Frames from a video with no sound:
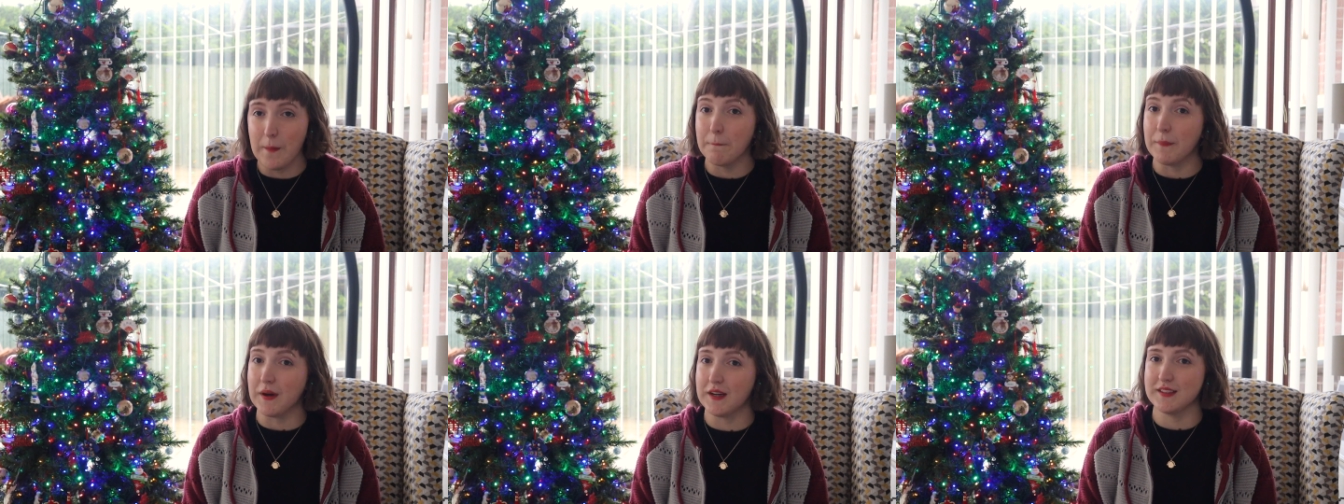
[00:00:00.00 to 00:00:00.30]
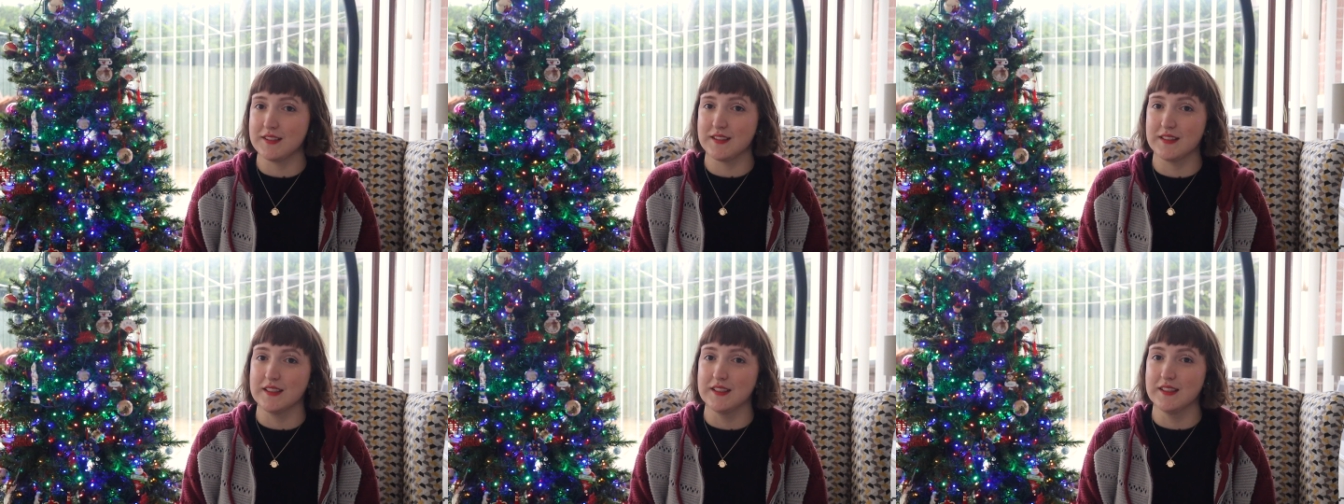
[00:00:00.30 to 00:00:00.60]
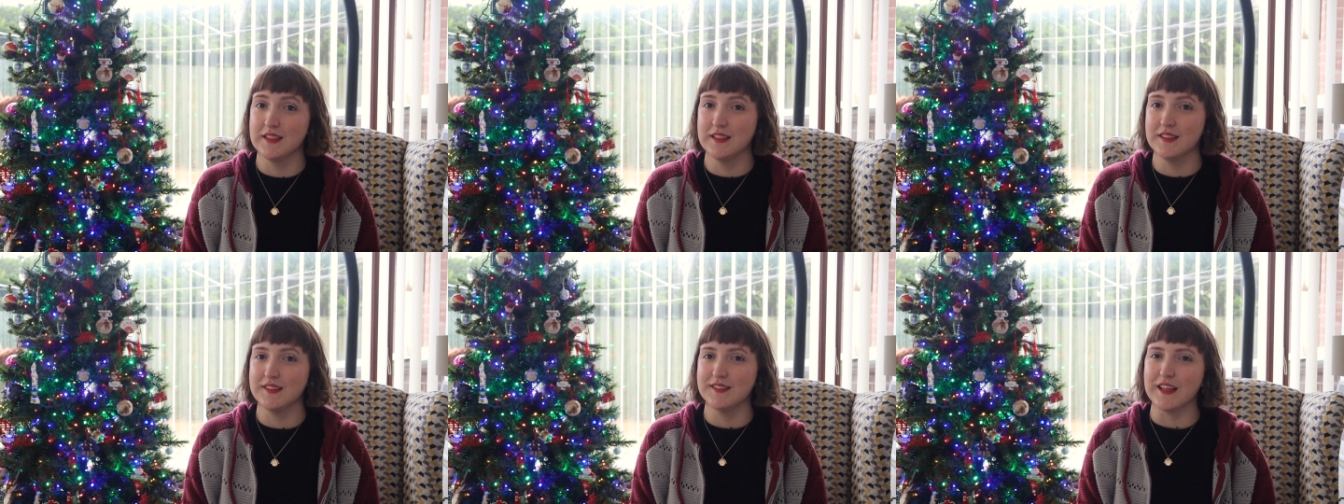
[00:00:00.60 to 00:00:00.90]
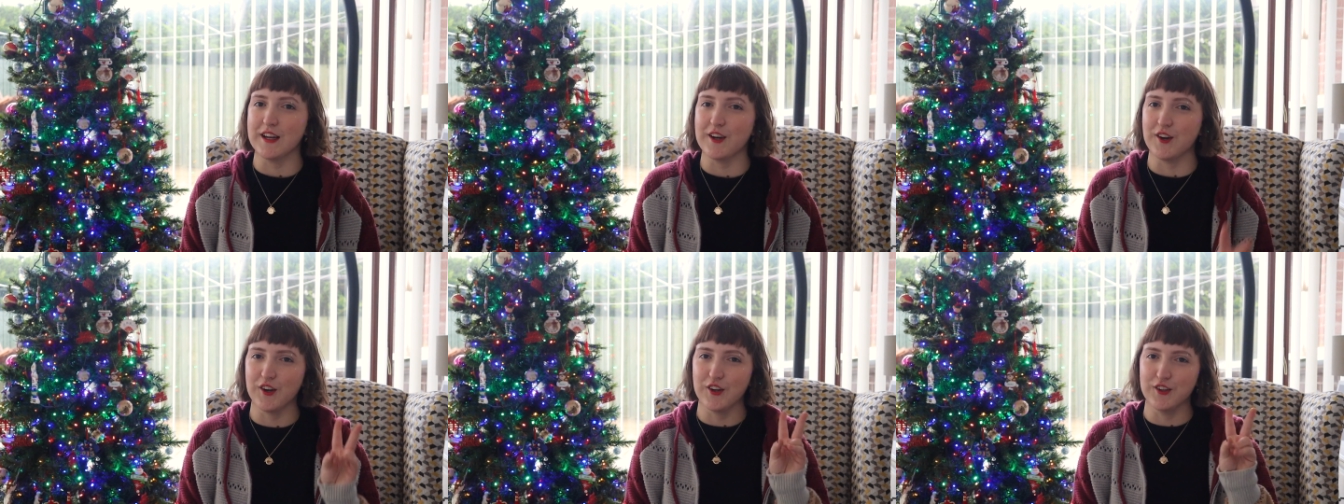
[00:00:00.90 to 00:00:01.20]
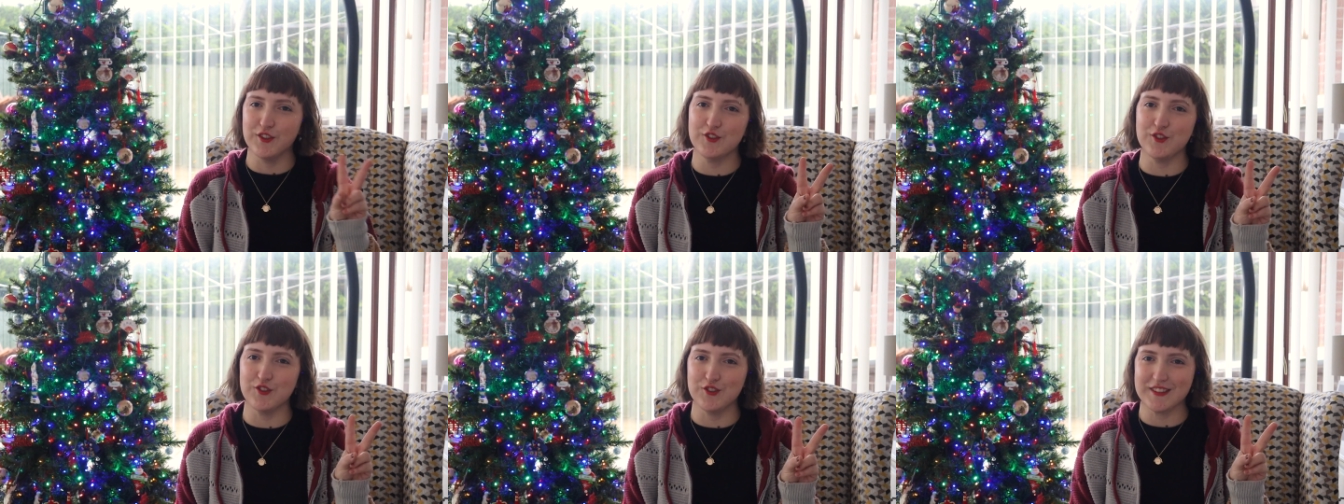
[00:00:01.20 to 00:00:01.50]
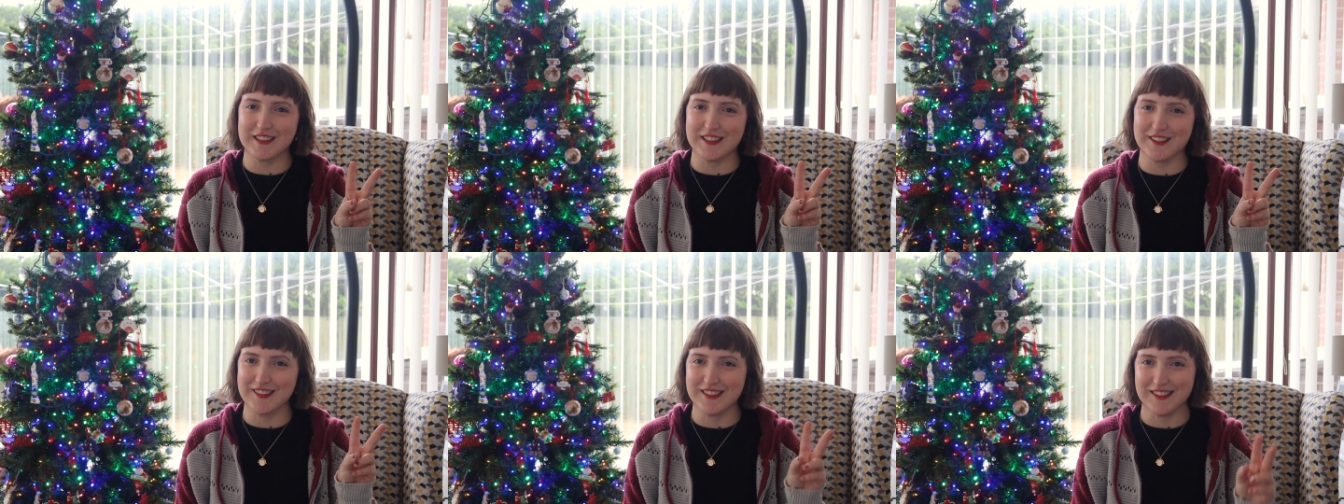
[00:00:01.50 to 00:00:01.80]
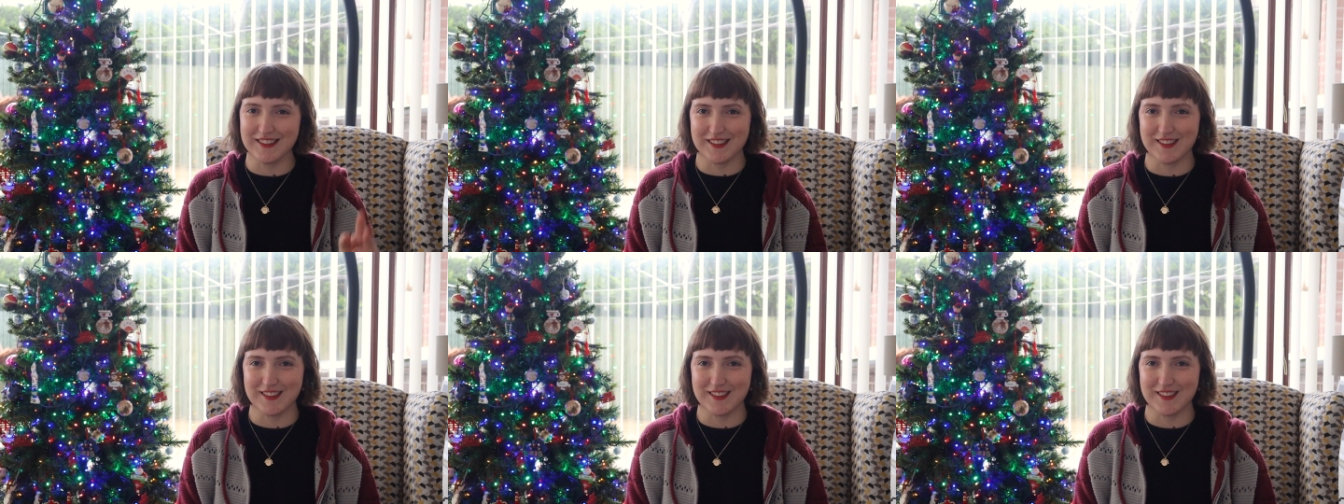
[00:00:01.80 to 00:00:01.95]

but they are 2 series,